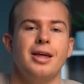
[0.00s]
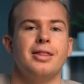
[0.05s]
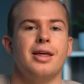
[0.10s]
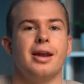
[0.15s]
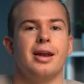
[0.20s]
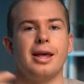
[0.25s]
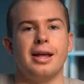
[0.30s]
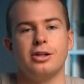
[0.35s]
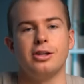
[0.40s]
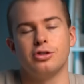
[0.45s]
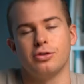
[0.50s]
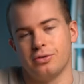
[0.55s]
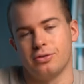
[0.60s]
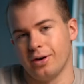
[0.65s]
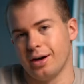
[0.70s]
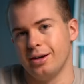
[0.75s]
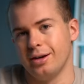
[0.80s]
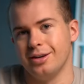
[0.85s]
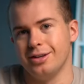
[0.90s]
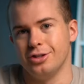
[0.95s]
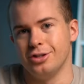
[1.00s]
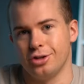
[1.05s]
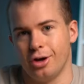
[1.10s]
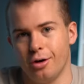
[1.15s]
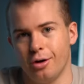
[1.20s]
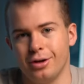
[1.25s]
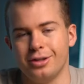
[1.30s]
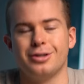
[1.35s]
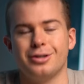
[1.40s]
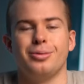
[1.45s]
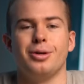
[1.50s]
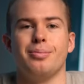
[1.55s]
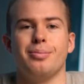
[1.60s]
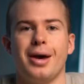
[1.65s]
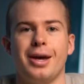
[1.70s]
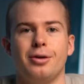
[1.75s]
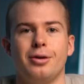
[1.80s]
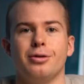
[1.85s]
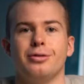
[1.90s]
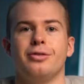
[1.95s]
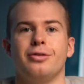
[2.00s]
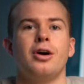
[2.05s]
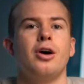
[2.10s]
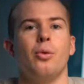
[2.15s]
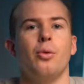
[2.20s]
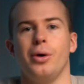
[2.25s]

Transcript: that each fund is going to be made of,